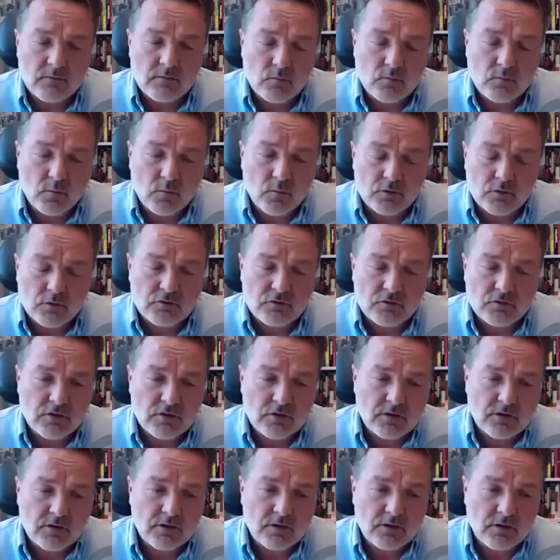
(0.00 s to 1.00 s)

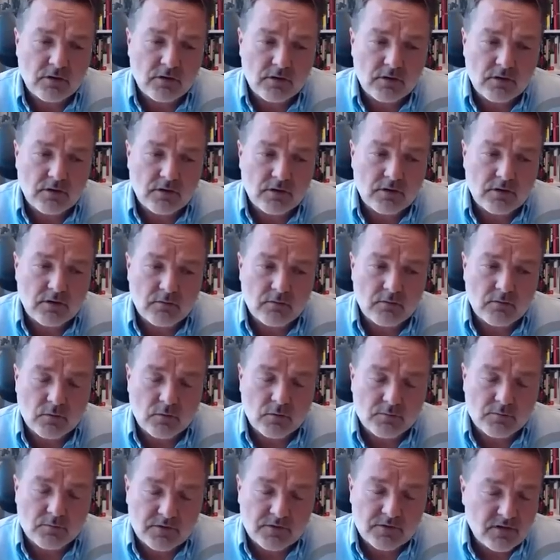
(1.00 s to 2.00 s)
What
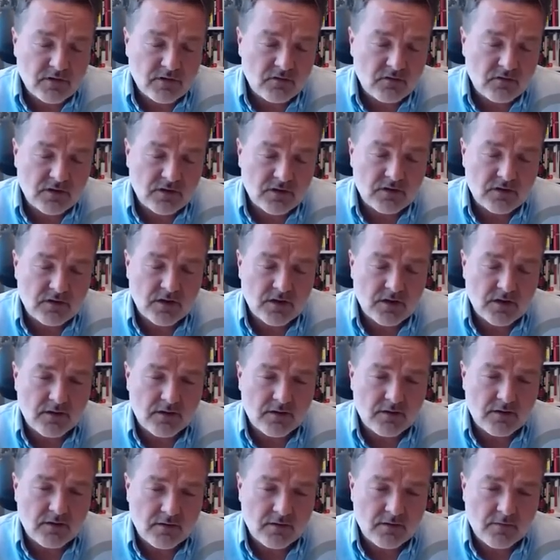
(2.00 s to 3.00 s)
we did see
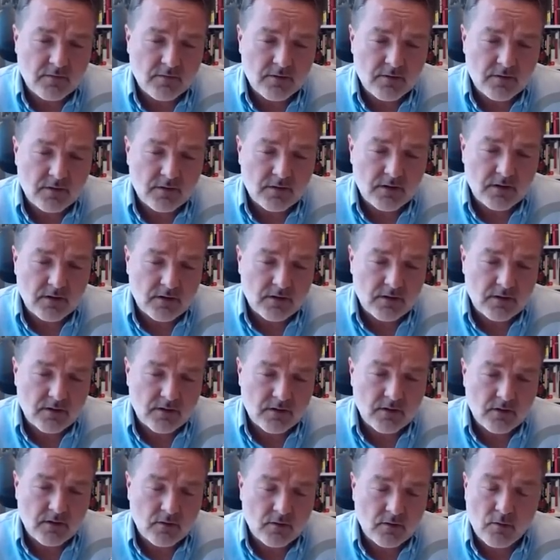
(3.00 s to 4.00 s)
then
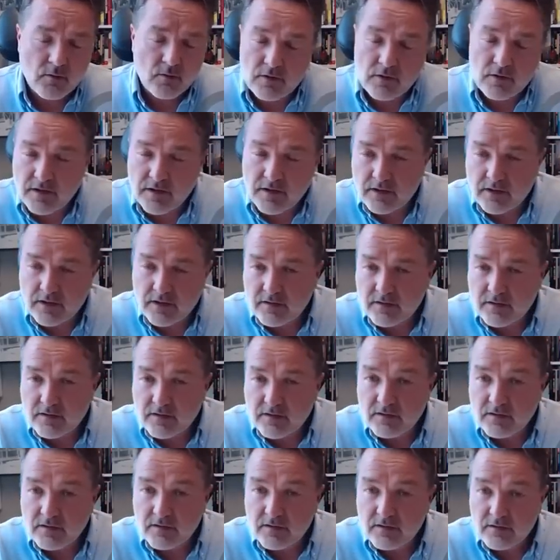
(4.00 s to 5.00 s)
in early
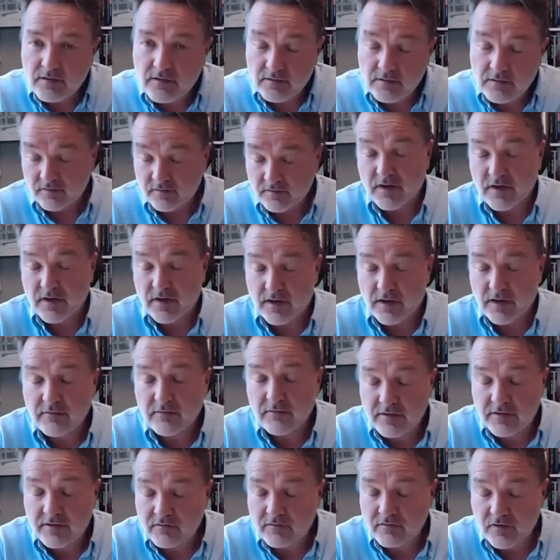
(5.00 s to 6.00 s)
this
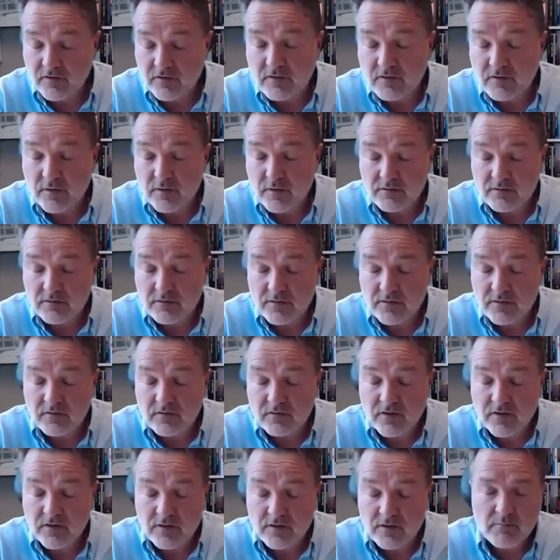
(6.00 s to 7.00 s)
year, in January
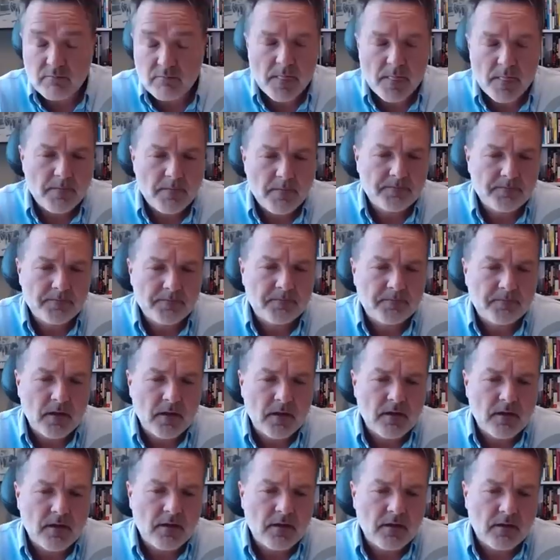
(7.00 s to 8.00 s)
this year,
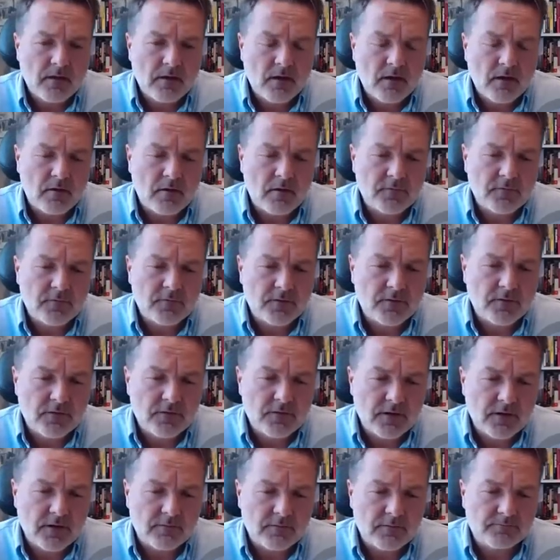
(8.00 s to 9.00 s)

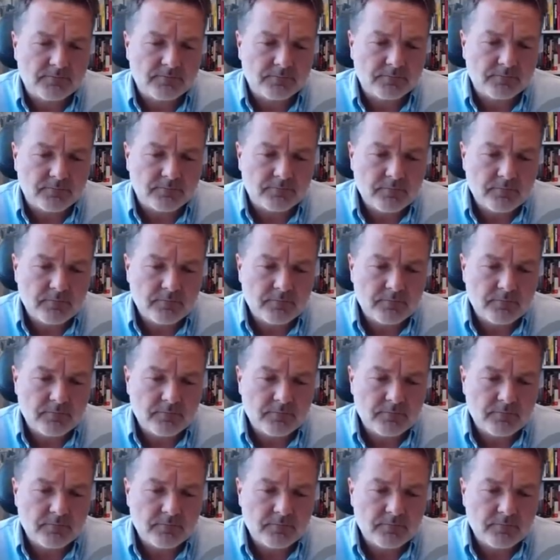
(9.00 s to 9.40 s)
after the